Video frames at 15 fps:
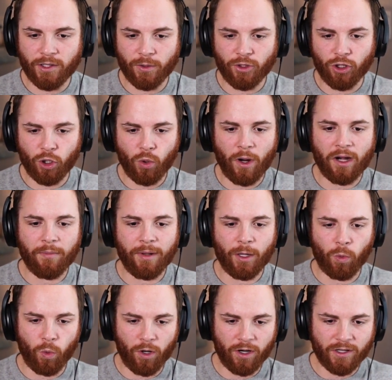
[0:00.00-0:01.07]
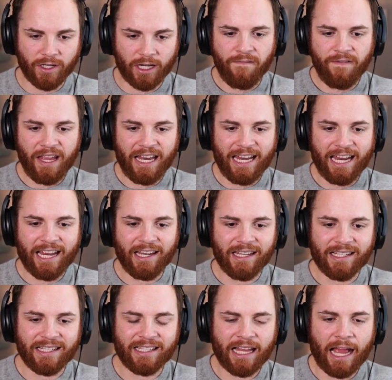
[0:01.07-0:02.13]
So it took quite a bit of work to fit in
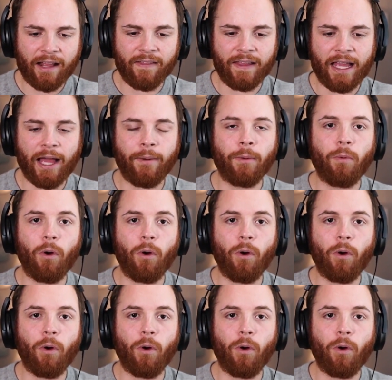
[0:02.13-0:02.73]
exactly how I